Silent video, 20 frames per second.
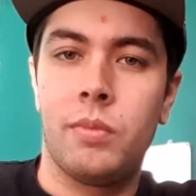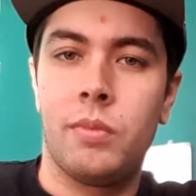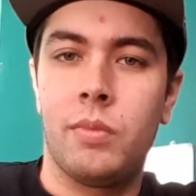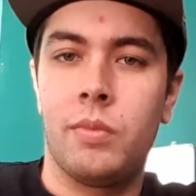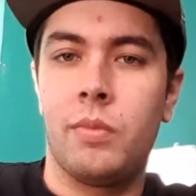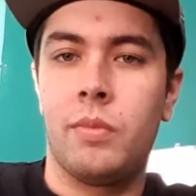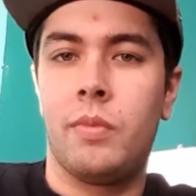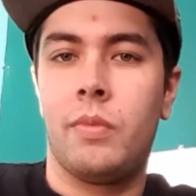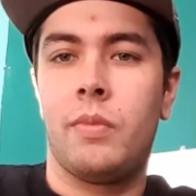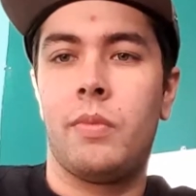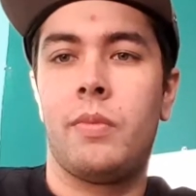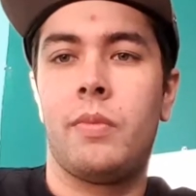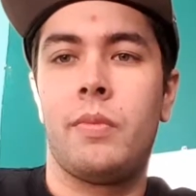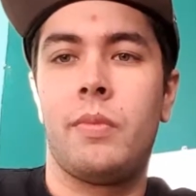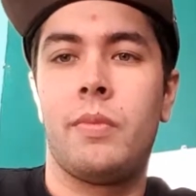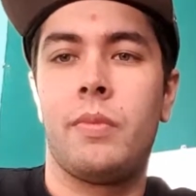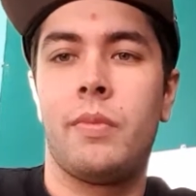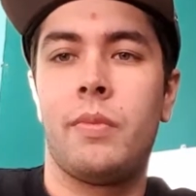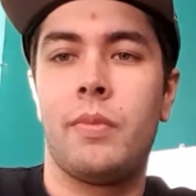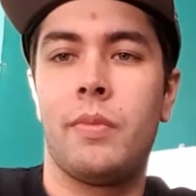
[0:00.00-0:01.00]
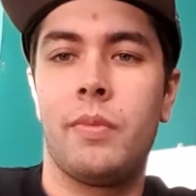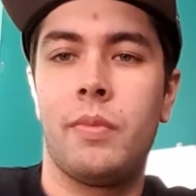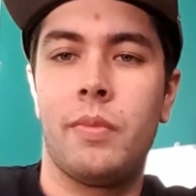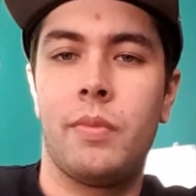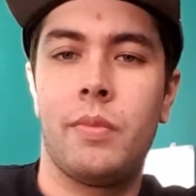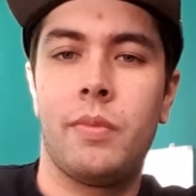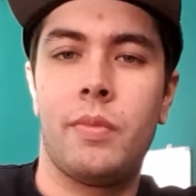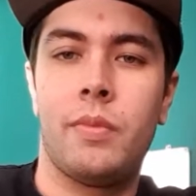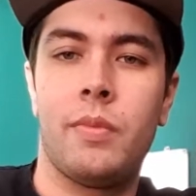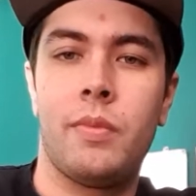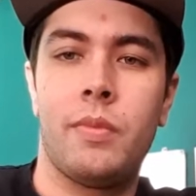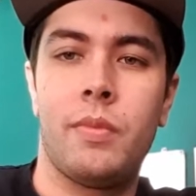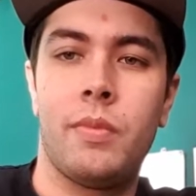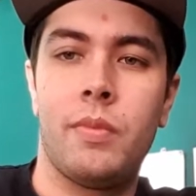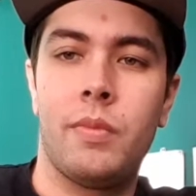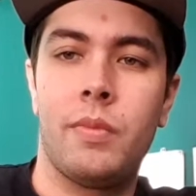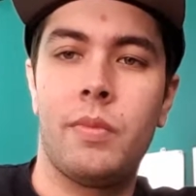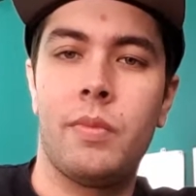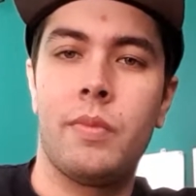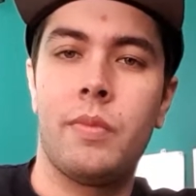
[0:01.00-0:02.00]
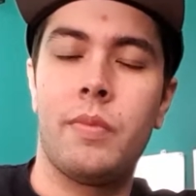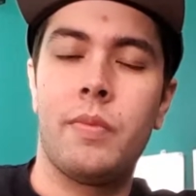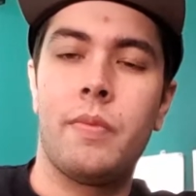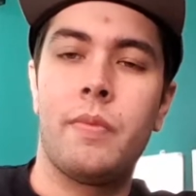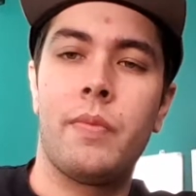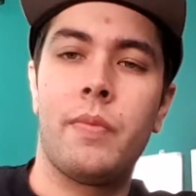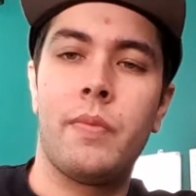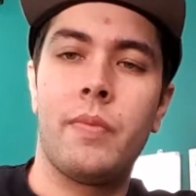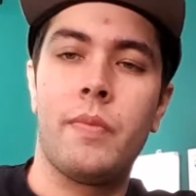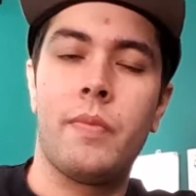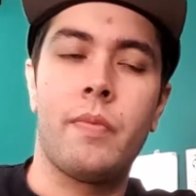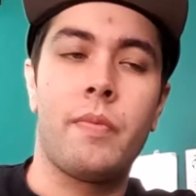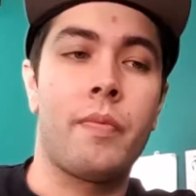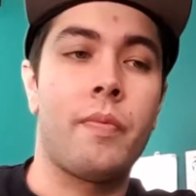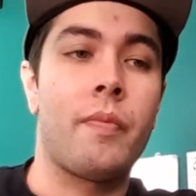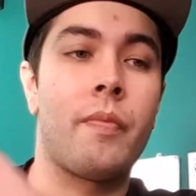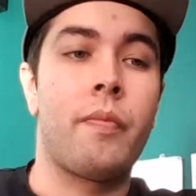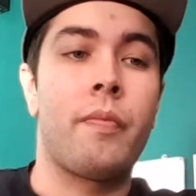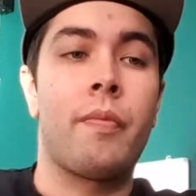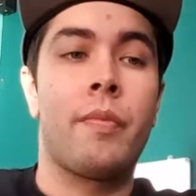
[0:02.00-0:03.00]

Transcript: Nothing is said.